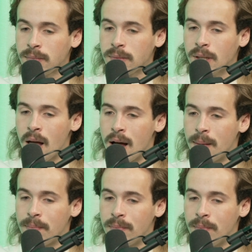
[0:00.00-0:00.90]

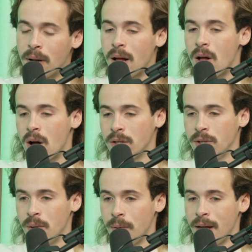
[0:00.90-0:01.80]
But I'll
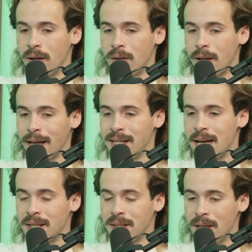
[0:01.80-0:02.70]
also then like
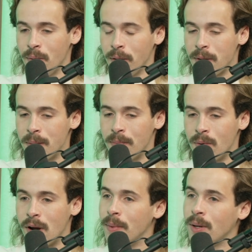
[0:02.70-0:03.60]
test it with people
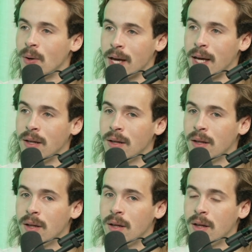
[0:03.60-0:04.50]
where I'm like, okay,
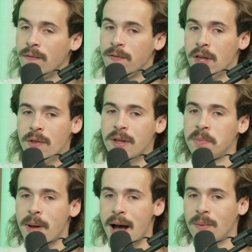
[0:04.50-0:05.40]
feel this
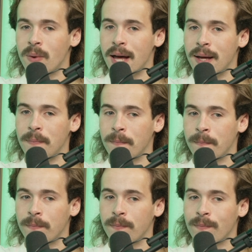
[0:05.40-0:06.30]
bad way.
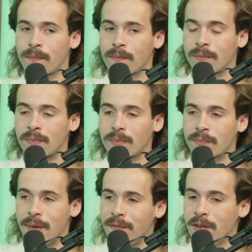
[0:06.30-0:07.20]

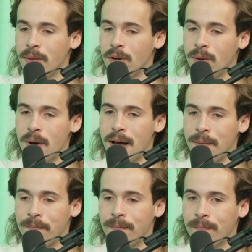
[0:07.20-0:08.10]
Now feel the good way.
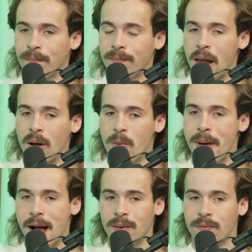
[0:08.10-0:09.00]
Now go
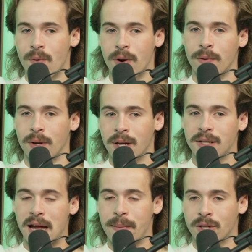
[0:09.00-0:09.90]
back and forth. Realize
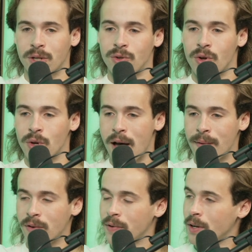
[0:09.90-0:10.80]
how much control you have over your